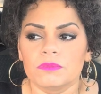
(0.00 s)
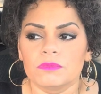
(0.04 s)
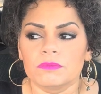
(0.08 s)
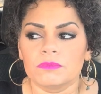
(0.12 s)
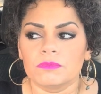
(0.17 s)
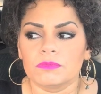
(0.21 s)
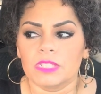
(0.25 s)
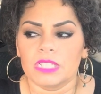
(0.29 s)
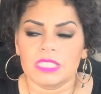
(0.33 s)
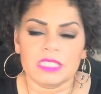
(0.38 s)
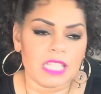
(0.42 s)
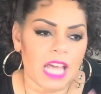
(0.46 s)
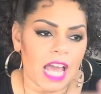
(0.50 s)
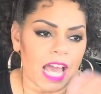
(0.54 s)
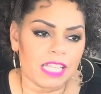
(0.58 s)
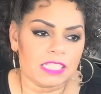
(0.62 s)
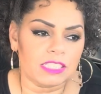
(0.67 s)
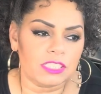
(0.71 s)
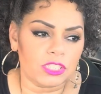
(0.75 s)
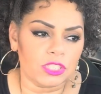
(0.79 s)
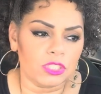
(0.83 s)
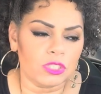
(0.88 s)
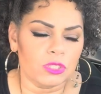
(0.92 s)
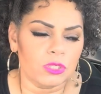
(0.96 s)

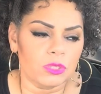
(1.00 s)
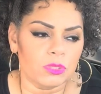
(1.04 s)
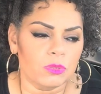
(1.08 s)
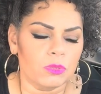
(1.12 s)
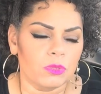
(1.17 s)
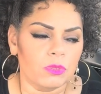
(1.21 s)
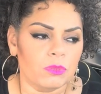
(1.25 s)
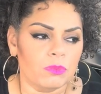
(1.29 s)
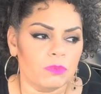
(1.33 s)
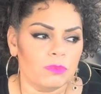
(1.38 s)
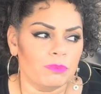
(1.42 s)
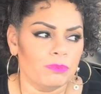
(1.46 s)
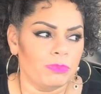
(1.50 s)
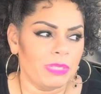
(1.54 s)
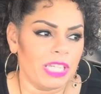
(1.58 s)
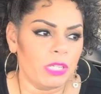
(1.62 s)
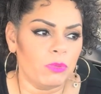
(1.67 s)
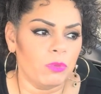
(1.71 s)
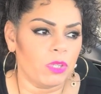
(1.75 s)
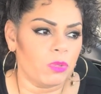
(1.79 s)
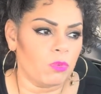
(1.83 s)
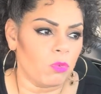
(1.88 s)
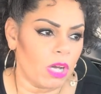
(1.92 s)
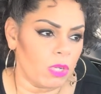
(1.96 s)
decides to be
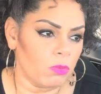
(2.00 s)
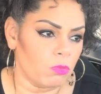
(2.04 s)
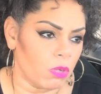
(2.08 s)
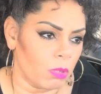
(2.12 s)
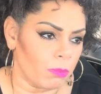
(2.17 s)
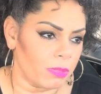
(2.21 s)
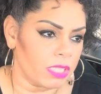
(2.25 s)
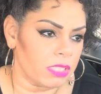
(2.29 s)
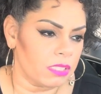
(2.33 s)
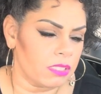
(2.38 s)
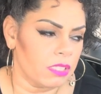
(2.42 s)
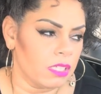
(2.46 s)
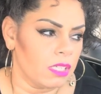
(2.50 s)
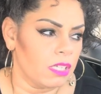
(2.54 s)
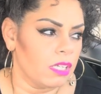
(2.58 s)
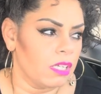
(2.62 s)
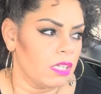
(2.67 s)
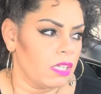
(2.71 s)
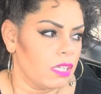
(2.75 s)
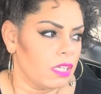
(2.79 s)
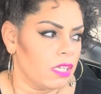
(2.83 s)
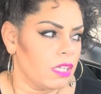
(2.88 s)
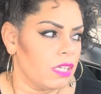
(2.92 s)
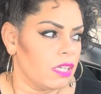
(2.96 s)
with one woman
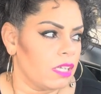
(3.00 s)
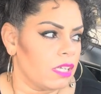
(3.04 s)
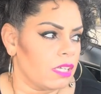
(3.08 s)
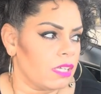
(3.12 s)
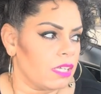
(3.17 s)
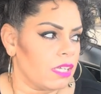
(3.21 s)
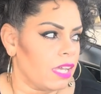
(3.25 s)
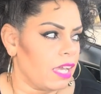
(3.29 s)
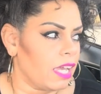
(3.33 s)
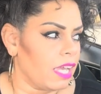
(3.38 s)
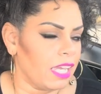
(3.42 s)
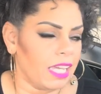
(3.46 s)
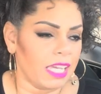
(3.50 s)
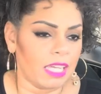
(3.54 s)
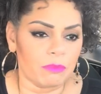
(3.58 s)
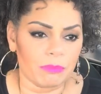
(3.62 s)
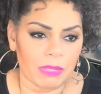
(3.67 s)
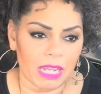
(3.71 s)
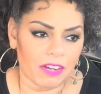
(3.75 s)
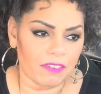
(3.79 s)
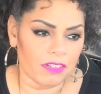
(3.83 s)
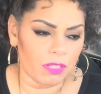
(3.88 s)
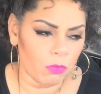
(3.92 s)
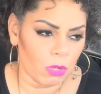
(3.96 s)
and
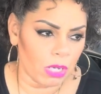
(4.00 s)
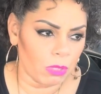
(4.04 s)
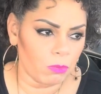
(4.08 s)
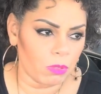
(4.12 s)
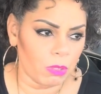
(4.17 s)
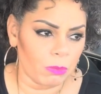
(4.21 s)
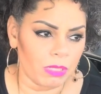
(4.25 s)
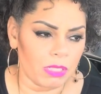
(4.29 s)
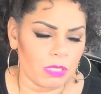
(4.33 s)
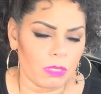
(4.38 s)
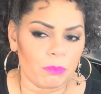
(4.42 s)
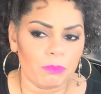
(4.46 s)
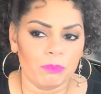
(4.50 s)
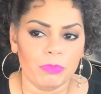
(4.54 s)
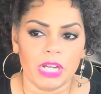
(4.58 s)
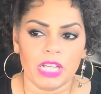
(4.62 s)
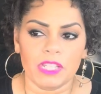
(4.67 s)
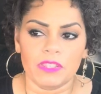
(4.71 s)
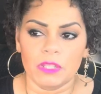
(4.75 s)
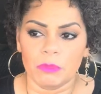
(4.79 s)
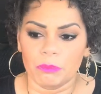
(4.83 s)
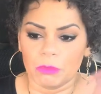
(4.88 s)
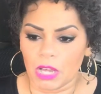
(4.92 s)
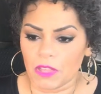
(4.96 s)
marry one woman,
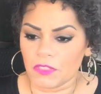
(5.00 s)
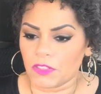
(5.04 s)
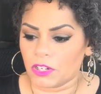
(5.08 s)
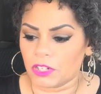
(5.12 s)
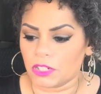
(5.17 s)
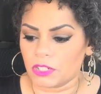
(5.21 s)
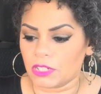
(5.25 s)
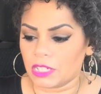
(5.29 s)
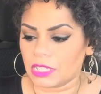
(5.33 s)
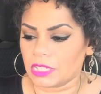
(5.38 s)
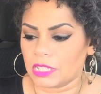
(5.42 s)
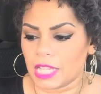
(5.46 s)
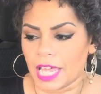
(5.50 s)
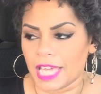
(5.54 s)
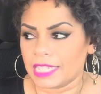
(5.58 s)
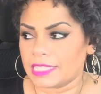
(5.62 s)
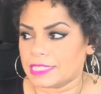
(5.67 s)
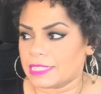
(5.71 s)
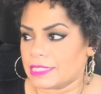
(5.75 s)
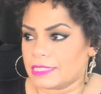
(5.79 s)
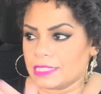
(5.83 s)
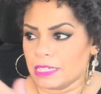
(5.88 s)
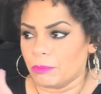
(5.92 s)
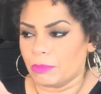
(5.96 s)
but the mother
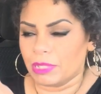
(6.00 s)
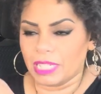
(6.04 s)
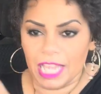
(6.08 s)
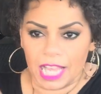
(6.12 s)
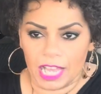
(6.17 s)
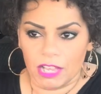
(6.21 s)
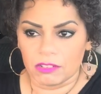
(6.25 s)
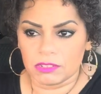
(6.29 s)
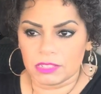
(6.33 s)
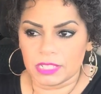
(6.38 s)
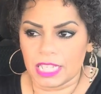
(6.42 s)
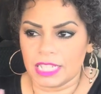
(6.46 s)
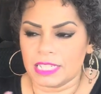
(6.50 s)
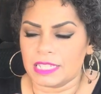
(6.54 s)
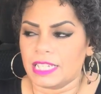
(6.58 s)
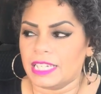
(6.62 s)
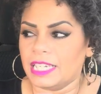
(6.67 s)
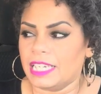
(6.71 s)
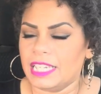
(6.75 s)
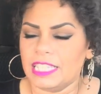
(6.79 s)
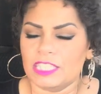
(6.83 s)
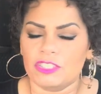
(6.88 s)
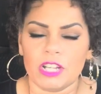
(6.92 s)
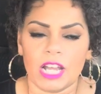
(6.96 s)
likes somebody else, and
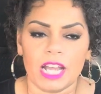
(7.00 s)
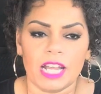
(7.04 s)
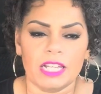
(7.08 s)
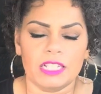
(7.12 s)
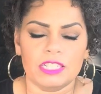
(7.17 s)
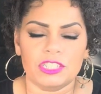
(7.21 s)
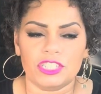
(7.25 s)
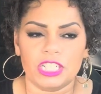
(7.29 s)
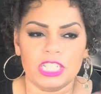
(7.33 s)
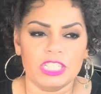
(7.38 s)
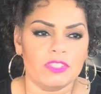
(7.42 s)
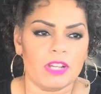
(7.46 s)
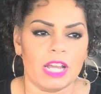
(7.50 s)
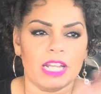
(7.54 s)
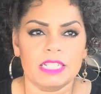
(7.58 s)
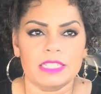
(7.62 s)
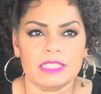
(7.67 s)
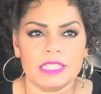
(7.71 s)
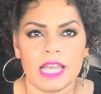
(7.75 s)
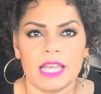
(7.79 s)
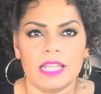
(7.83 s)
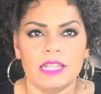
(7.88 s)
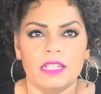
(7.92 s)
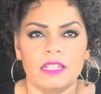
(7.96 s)
she tried to
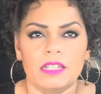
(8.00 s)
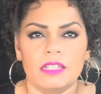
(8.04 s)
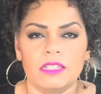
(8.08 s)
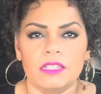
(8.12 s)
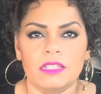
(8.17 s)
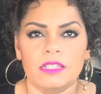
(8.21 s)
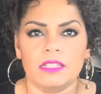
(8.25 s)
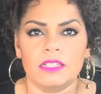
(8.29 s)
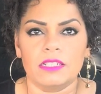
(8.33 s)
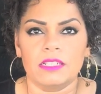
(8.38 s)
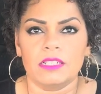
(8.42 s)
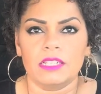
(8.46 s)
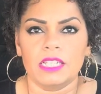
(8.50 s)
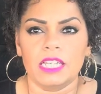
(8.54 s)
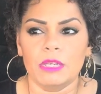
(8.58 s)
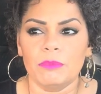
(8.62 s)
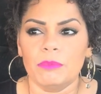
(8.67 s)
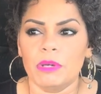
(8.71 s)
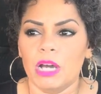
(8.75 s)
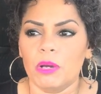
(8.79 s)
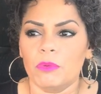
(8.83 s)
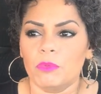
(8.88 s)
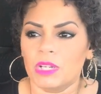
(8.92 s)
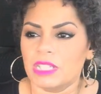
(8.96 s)
set him
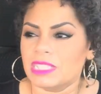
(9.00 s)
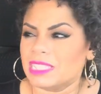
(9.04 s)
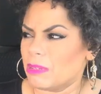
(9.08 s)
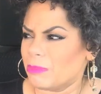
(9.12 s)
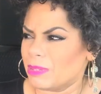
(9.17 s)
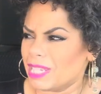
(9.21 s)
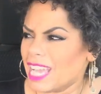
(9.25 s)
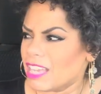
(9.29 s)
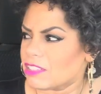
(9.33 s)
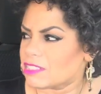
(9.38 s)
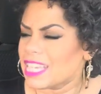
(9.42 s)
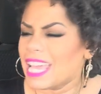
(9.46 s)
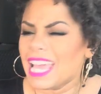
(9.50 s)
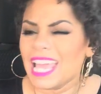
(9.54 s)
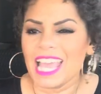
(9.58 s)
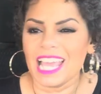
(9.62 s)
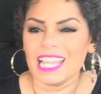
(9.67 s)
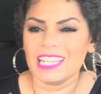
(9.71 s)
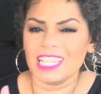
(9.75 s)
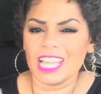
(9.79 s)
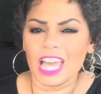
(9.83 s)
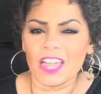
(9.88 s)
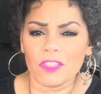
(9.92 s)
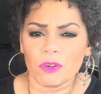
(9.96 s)
up with somebody else,
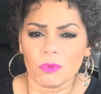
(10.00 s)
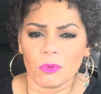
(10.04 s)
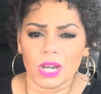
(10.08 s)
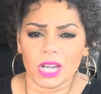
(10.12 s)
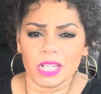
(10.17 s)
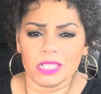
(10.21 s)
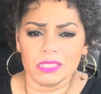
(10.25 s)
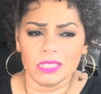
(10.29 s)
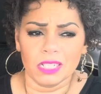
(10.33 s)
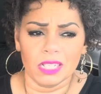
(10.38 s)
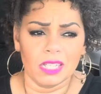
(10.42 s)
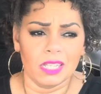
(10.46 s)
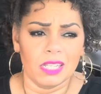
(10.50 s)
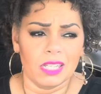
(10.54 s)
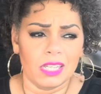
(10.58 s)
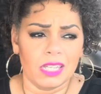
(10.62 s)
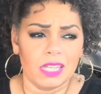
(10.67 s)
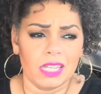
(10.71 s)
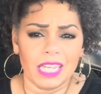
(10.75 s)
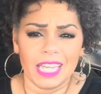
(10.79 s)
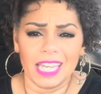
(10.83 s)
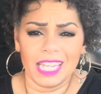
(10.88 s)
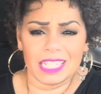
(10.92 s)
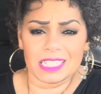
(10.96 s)
and the other one
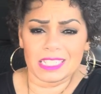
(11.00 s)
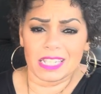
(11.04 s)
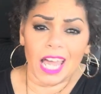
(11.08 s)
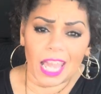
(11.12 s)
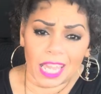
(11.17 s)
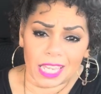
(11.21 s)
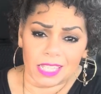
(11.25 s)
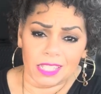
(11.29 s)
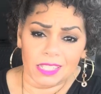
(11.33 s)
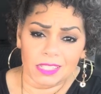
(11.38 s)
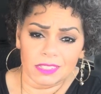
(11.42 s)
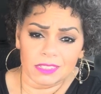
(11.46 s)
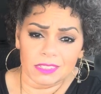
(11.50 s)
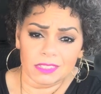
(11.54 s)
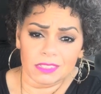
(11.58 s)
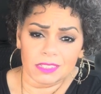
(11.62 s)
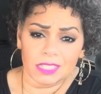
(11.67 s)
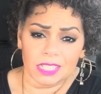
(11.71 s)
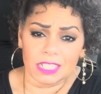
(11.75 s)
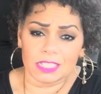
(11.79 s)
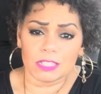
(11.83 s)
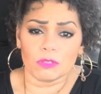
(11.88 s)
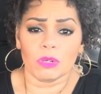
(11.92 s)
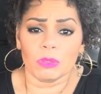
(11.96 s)
he doesn't like.
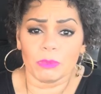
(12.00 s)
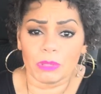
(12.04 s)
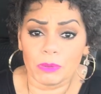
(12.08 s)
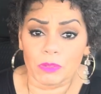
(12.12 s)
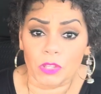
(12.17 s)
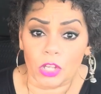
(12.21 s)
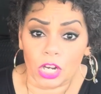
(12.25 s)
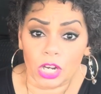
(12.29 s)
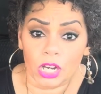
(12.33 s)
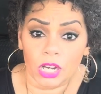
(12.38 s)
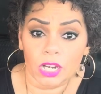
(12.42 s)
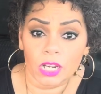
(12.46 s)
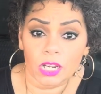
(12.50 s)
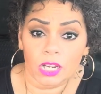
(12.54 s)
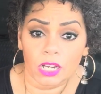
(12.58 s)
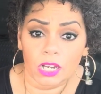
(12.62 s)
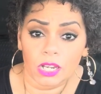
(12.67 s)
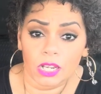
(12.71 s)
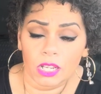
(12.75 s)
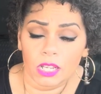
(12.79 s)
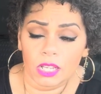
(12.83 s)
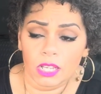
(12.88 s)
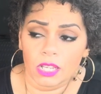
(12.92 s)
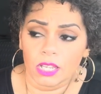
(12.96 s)
He doesn't want to be with her.
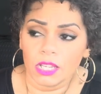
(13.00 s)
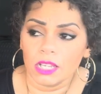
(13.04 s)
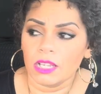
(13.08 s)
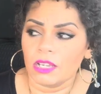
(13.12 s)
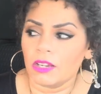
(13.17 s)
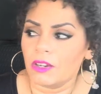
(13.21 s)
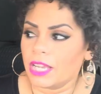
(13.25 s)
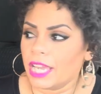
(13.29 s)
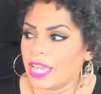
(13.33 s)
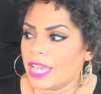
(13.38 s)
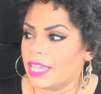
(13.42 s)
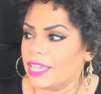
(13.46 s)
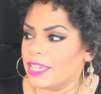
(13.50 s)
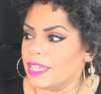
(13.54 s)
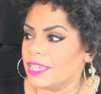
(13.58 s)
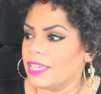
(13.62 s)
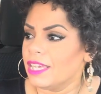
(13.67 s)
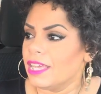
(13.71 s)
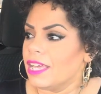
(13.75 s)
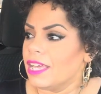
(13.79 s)
Okay?